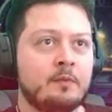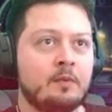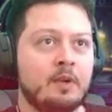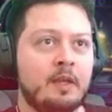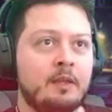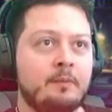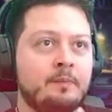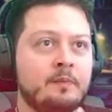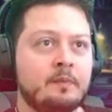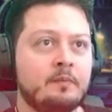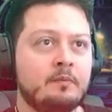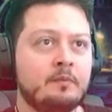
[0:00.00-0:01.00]
right,
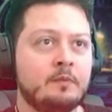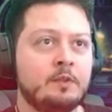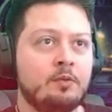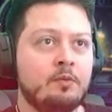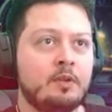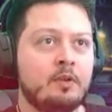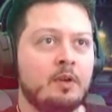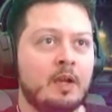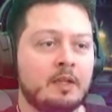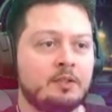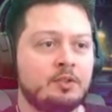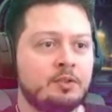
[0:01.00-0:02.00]
to the
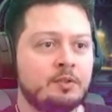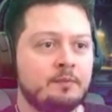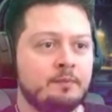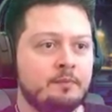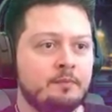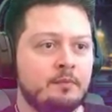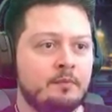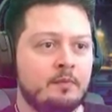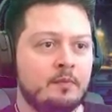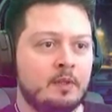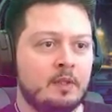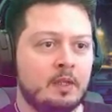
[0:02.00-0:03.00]
crotch
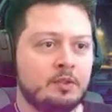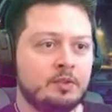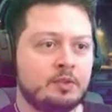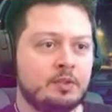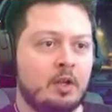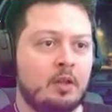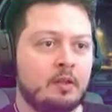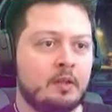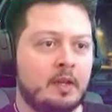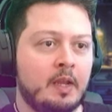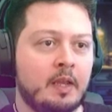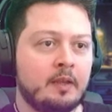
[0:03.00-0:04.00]
and just call it
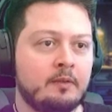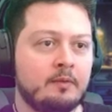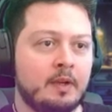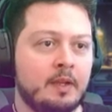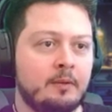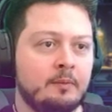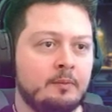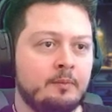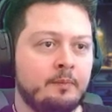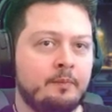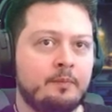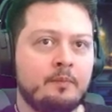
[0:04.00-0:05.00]
a day, right?
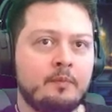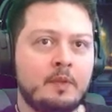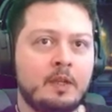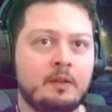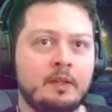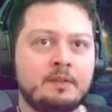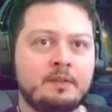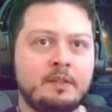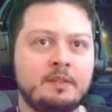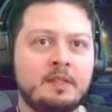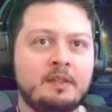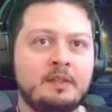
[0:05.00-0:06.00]
Here,
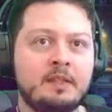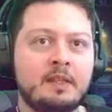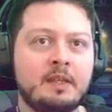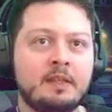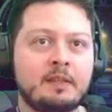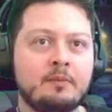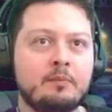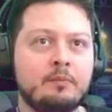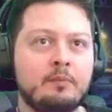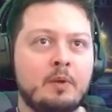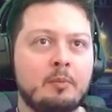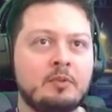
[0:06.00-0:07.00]
let's get the
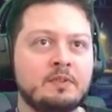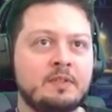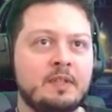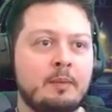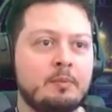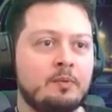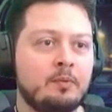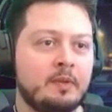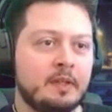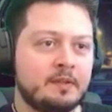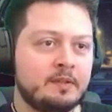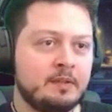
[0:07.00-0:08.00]
rubber stamp tool.
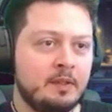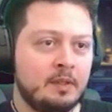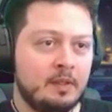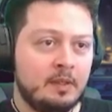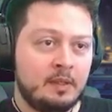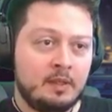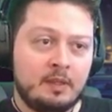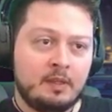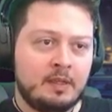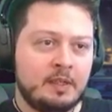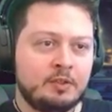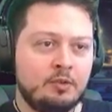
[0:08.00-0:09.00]

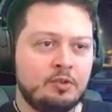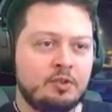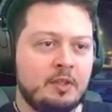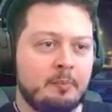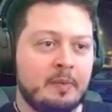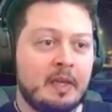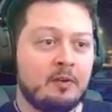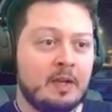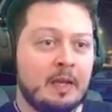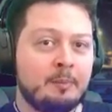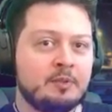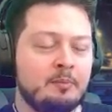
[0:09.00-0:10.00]
That's usually the better
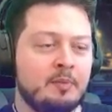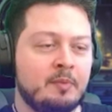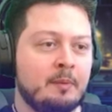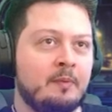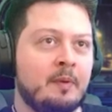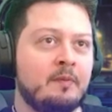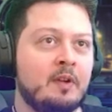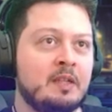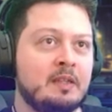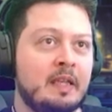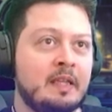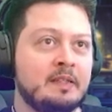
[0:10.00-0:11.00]
option, but I'm very
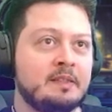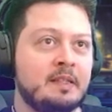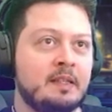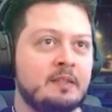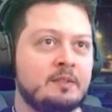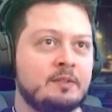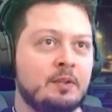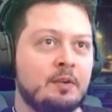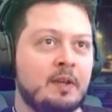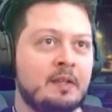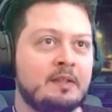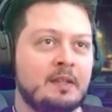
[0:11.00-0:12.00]
lazy, so
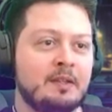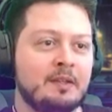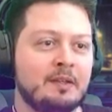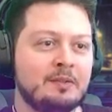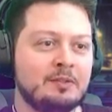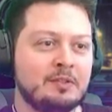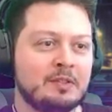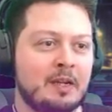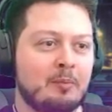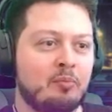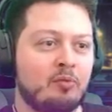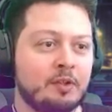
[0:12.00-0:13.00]
I tend to just kind
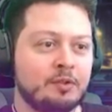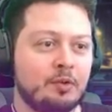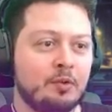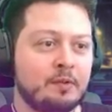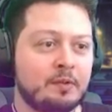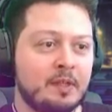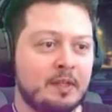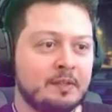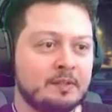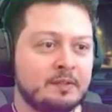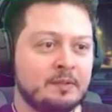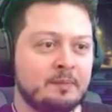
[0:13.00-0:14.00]
of brush over
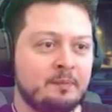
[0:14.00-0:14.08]
things.